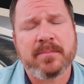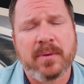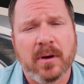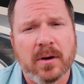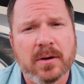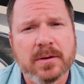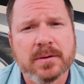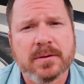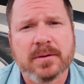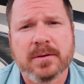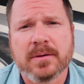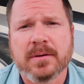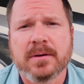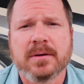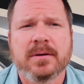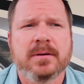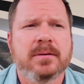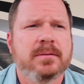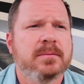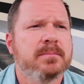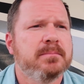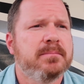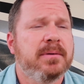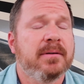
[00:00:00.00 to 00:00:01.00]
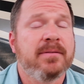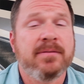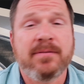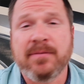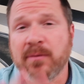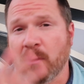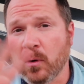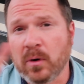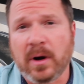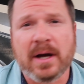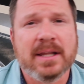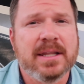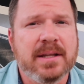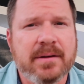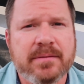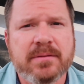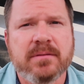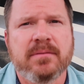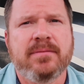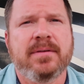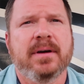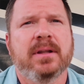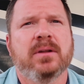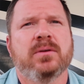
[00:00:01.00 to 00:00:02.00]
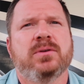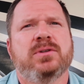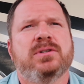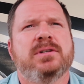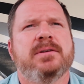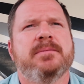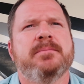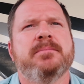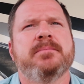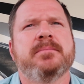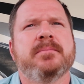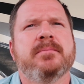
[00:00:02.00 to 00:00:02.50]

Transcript: partner before I left the fellowship,